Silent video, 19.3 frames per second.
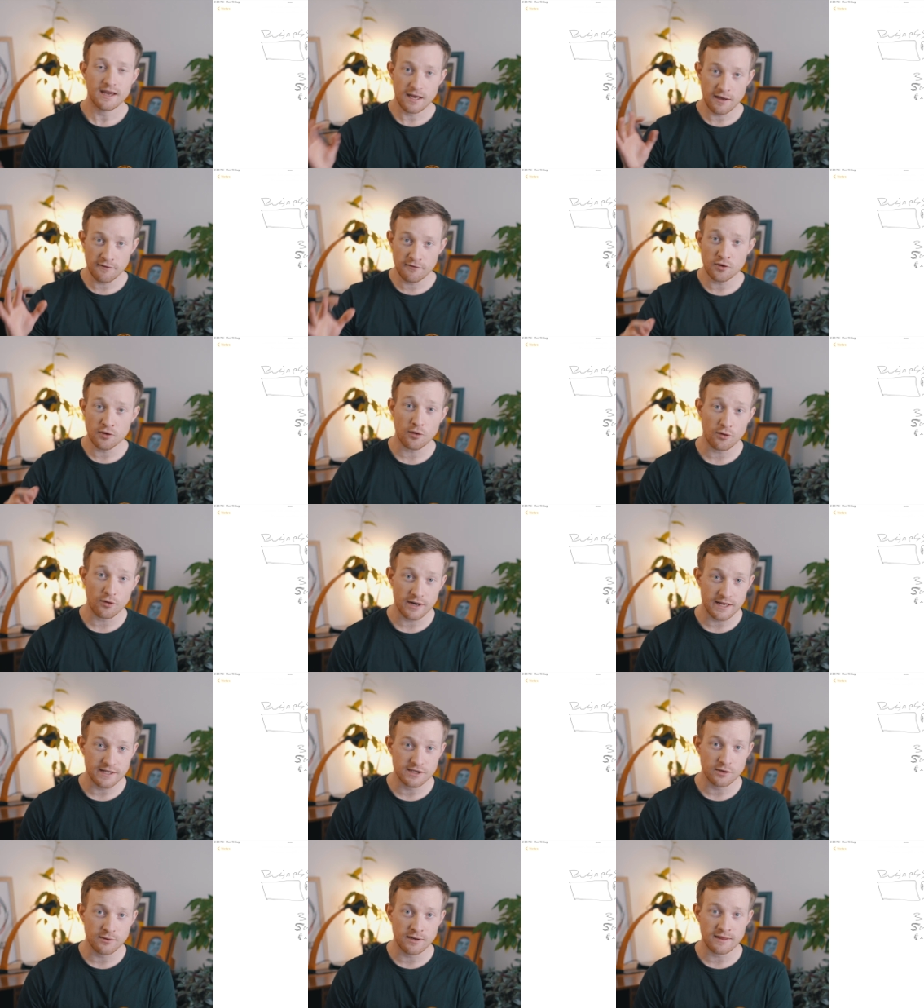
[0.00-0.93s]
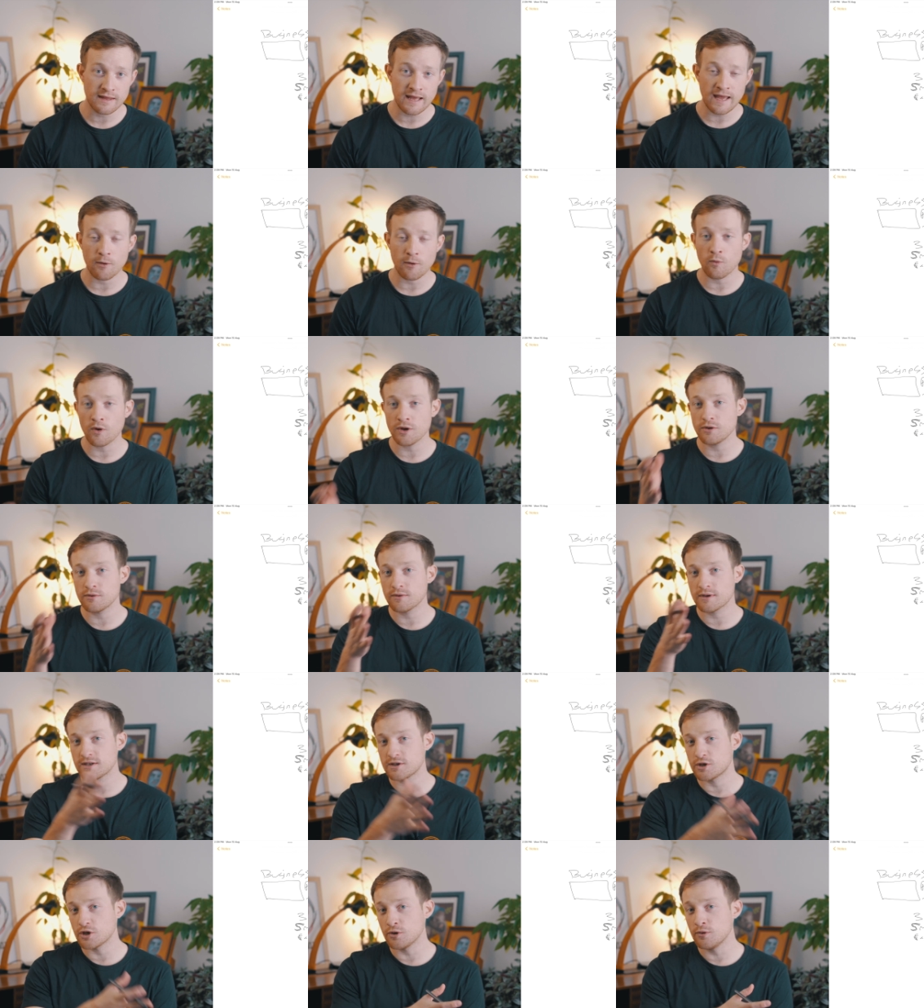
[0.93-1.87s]
If you're already doing that, what you
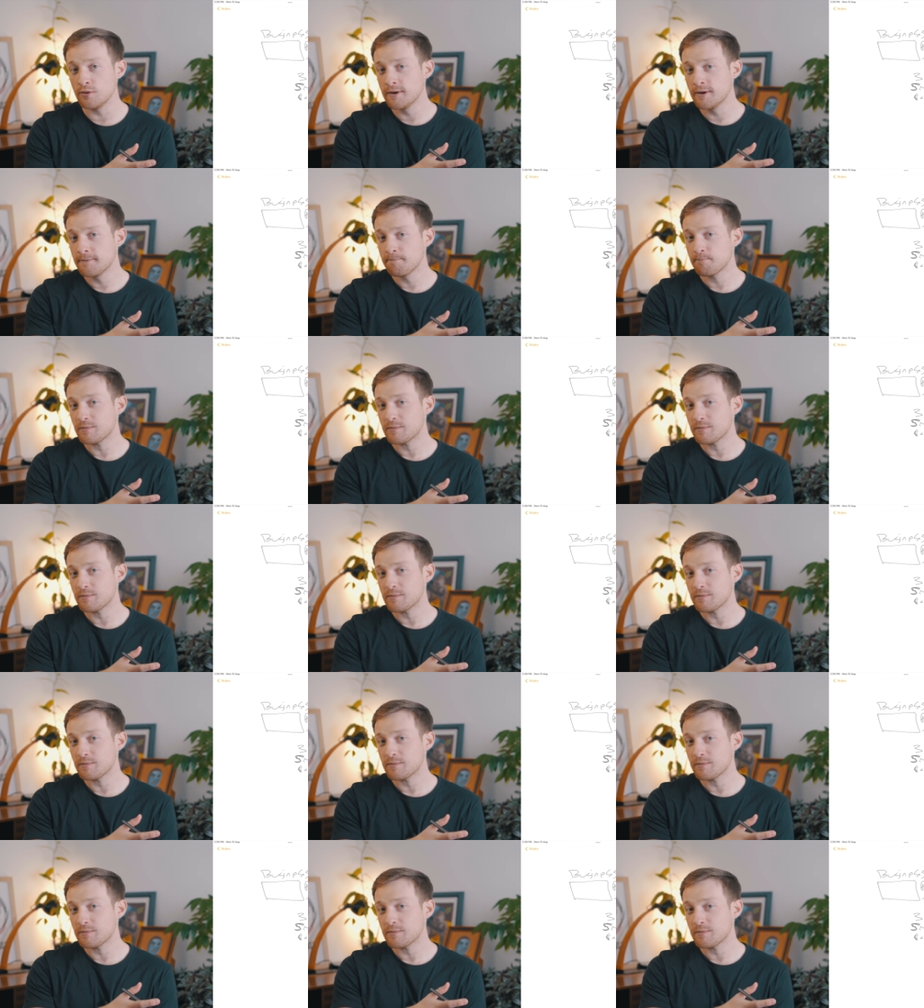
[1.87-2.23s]
can do